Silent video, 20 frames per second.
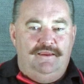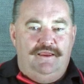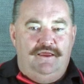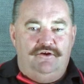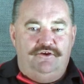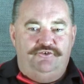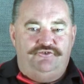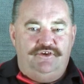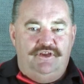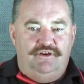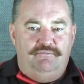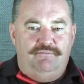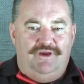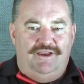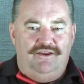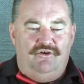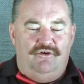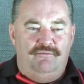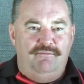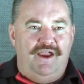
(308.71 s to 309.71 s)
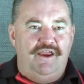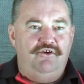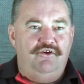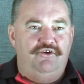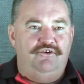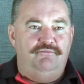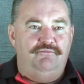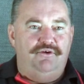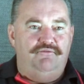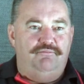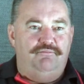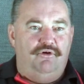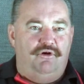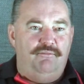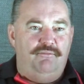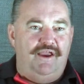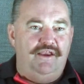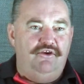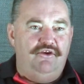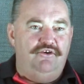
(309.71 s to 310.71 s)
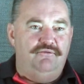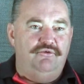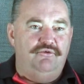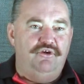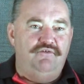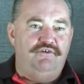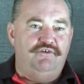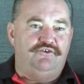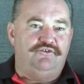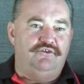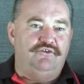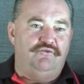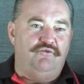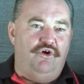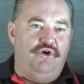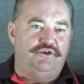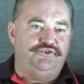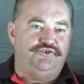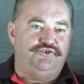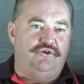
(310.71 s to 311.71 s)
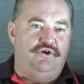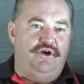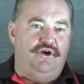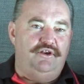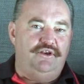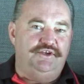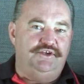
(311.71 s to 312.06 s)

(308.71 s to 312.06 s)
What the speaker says: And I said, mate, I may need to move you to the right side.